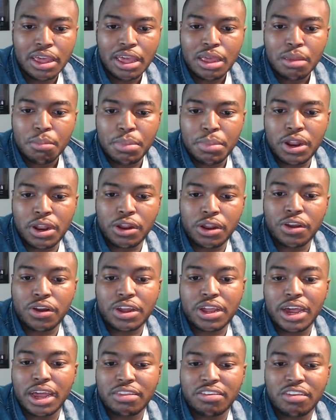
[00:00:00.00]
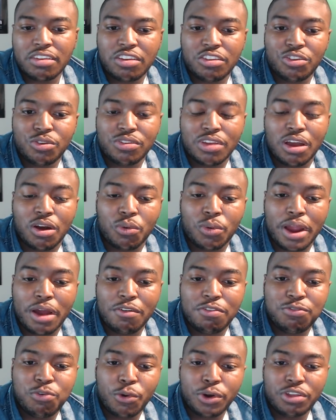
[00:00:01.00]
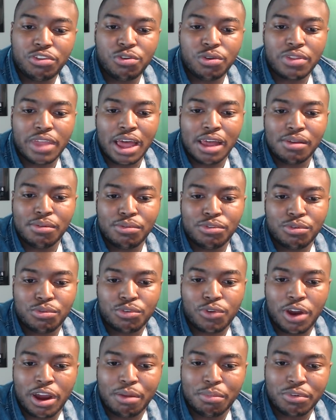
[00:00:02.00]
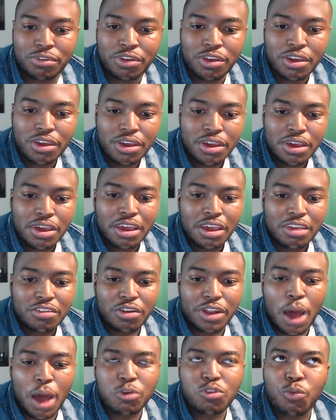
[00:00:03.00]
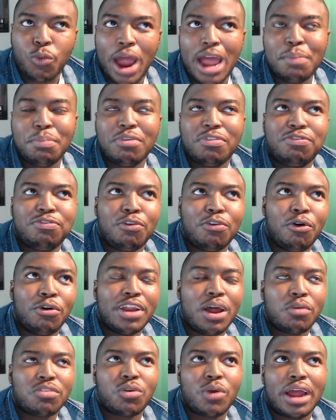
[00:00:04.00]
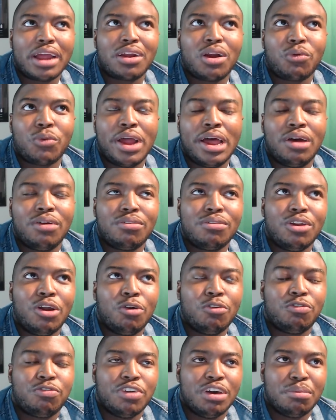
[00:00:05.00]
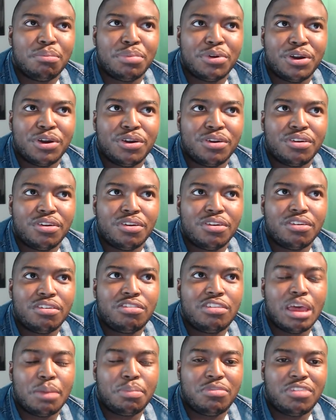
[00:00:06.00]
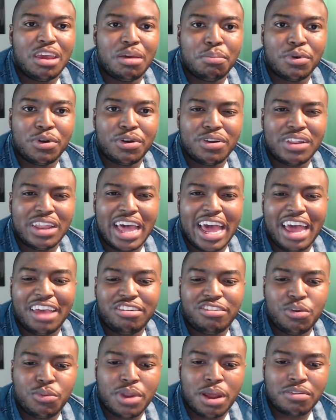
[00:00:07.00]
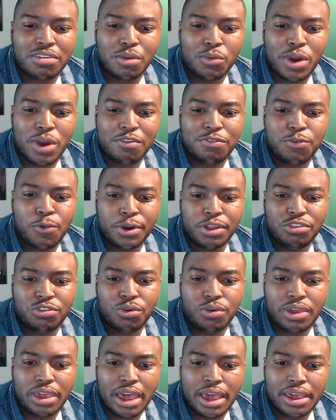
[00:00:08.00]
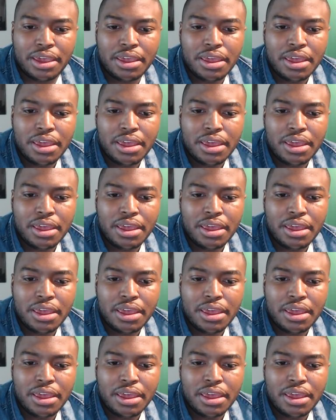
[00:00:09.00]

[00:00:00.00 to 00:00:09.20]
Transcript: Been on your content since you was at around 42,000 subscribers. So that was like around November, September last year when I was at around 42K.